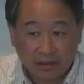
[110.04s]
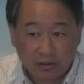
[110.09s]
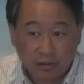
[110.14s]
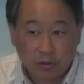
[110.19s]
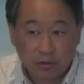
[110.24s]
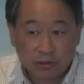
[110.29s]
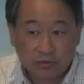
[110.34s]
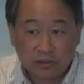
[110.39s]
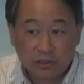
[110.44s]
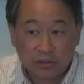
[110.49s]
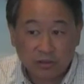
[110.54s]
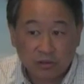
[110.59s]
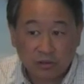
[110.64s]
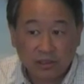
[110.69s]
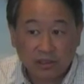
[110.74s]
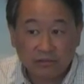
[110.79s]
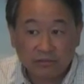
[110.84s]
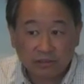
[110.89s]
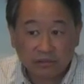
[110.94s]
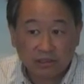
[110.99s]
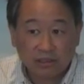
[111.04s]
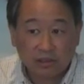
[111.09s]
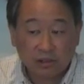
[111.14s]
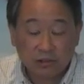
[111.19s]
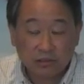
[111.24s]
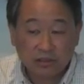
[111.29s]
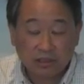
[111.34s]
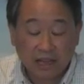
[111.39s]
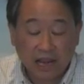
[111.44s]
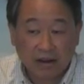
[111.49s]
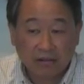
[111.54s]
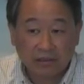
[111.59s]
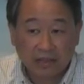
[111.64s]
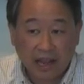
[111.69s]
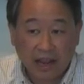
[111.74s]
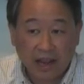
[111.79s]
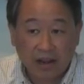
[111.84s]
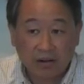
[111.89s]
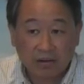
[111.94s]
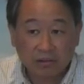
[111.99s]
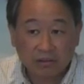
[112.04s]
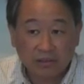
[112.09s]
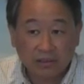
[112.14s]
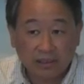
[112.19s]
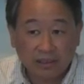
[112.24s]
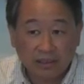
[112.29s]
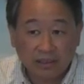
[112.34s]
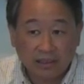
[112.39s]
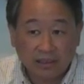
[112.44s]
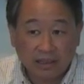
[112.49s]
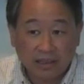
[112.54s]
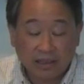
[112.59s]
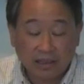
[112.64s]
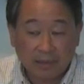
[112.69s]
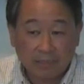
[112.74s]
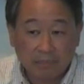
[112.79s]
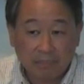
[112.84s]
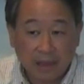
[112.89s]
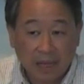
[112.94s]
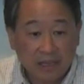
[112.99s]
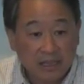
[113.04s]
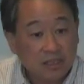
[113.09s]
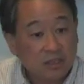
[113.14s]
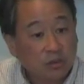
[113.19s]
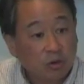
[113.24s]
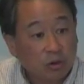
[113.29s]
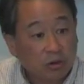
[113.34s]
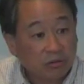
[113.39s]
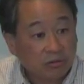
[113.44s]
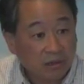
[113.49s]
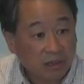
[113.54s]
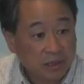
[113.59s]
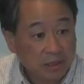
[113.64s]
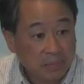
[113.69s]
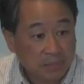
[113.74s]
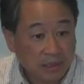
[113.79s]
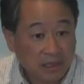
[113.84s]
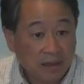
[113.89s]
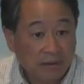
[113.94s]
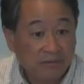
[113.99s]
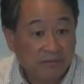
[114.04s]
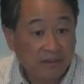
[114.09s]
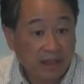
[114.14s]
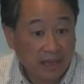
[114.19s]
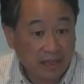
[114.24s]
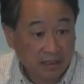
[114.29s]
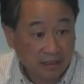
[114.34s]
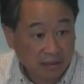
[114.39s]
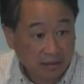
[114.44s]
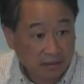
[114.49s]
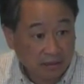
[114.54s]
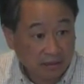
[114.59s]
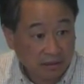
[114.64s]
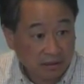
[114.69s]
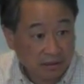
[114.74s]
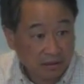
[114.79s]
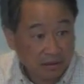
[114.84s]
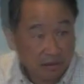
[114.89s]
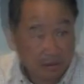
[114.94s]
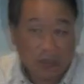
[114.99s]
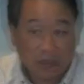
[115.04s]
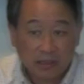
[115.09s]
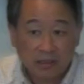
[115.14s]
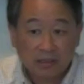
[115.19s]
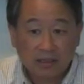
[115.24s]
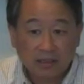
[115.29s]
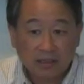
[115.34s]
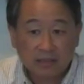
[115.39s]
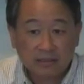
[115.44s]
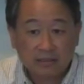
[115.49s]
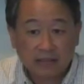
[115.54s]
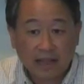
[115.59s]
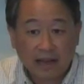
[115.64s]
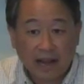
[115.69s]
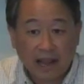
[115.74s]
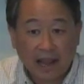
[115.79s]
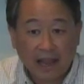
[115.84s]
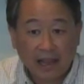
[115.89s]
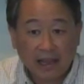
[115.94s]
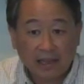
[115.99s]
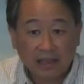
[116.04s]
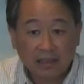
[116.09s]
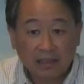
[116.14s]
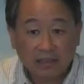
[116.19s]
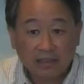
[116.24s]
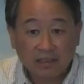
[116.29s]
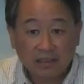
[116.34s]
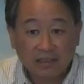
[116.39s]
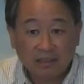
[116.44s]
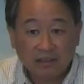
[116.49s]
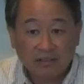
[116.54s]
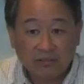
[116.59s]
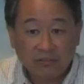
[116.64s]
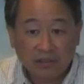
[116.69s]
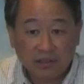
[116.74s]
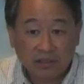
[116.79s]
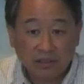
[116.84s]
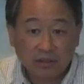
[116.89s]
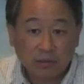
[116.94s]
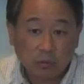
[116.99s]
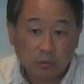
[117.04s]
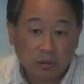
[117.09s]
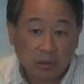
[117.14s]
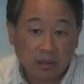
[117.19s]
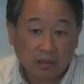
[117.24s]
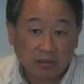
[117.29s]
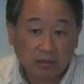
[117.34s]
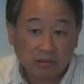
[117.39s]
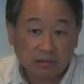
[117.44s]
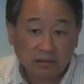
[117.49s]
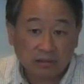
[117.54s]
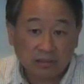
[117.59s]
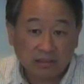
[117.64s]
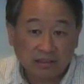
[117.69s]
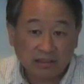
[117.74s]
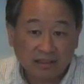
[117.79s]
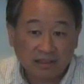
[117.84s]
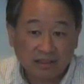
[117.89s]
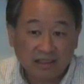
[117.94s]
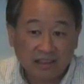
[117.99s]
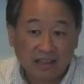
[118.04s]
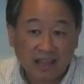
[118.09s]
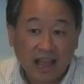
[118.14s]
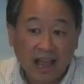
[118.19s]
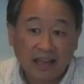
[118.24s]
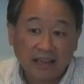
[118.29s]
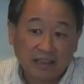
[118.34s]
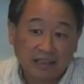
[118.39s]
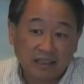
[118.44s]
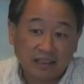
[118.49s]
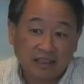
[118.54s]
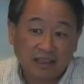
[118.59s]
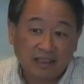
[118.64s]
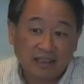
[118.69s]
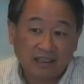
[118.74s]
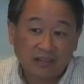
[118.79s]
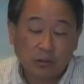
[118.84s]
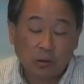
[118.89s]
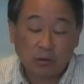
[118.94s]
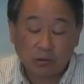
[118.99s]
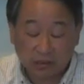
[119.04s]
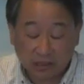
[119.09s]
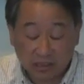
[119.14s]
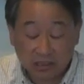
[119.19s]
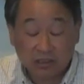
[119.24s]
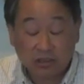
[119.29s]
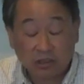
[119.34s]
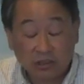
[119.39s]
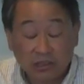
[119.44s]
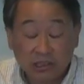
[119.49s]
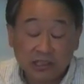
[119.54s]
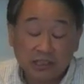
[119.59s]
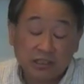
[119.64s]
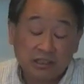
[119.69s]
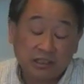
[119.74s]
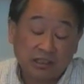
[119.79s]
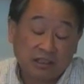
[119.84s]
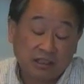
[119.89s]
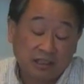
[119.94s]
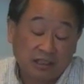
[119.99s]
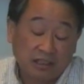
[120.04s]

those of us who live close to downtown, um, many storefronts become vacant. So one of the things that I feel will not, well, discourage